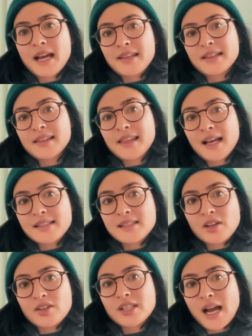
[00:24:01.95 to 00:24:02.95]
I think that
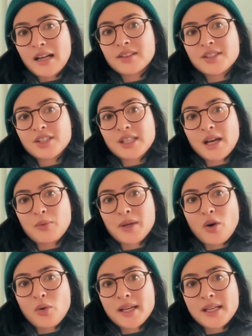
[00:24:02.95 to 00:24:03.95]
that's a challenge that
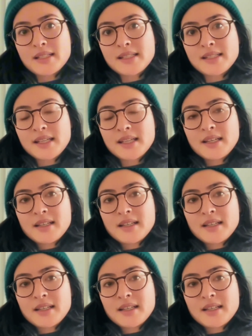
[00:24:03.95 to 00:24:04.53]
we always,